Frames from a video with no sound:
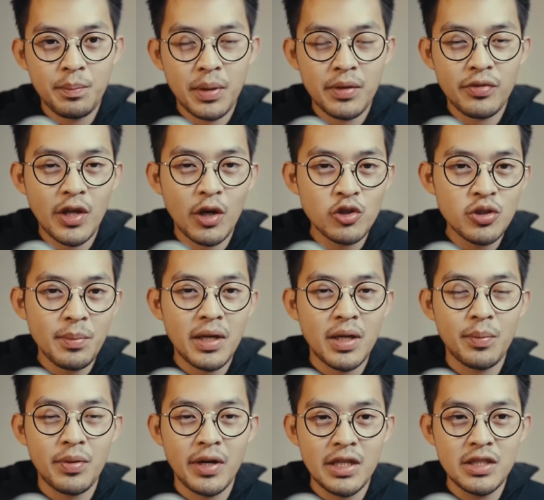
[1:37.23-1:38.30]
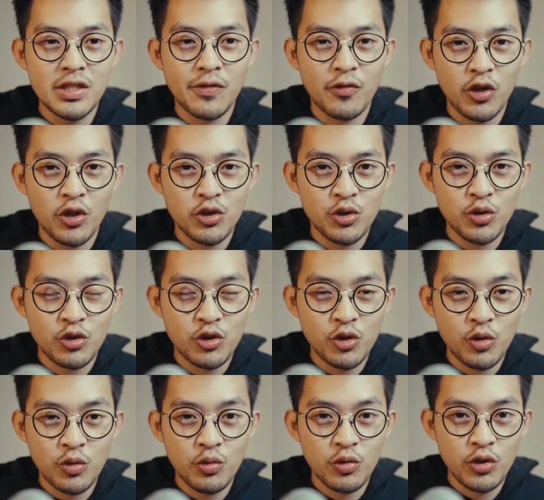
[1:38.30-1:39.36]
But they also make it pretty easy for you to
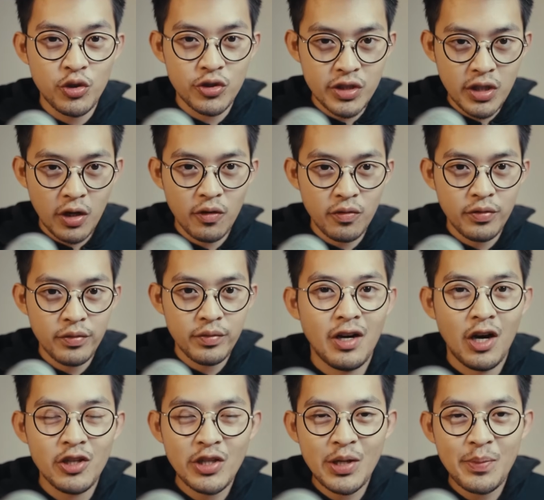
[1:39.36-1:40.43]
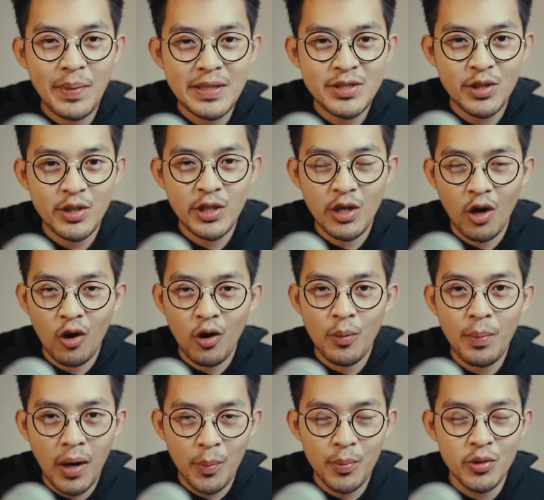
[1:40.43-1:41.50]
do yourself. Unlike basically all
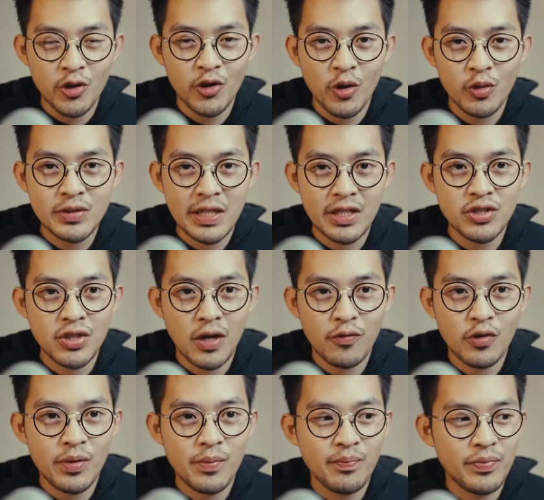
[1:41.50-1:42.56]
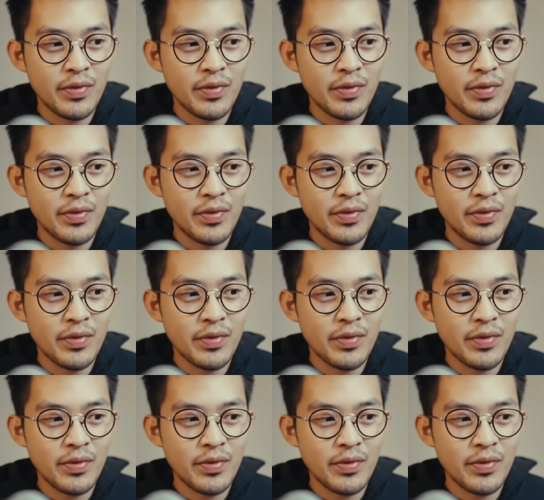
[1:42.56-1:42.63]
popular note-taking software,